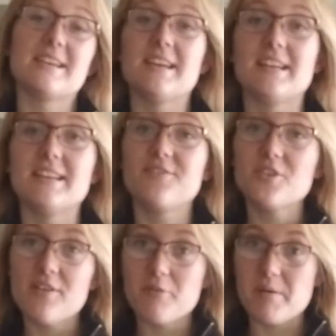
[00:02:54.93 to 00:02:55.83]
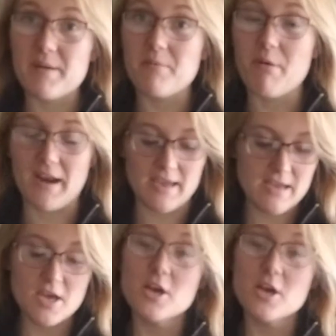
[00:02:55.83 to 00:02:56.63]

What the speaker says: And if you have a baby bunny,